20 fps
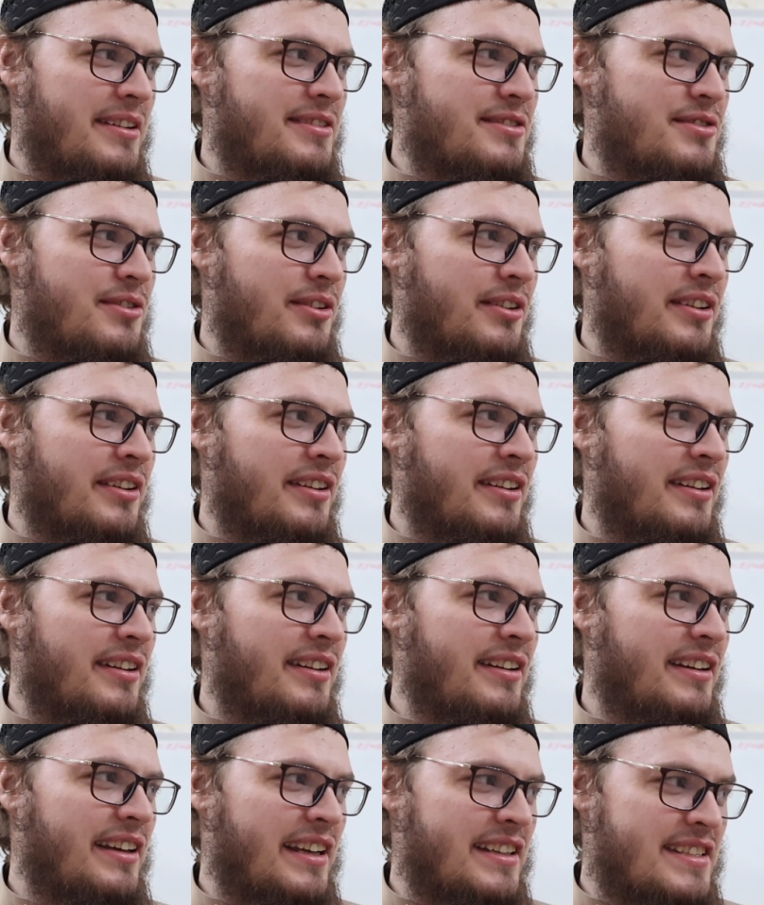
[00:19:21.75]
certain
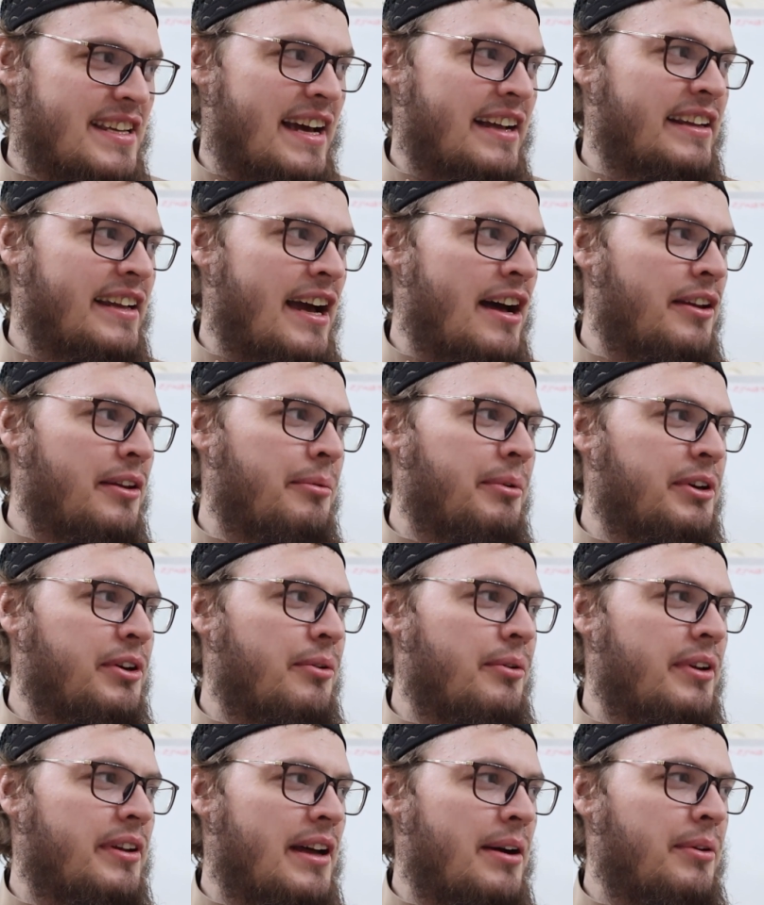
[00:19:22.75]
exactly how that
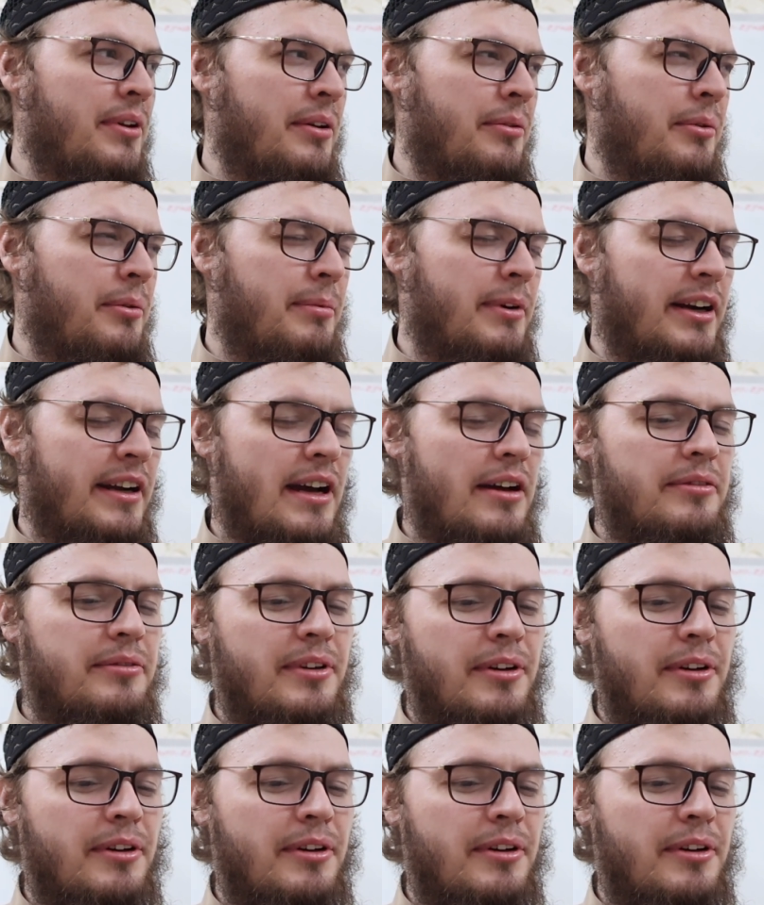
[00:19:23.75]
would work out.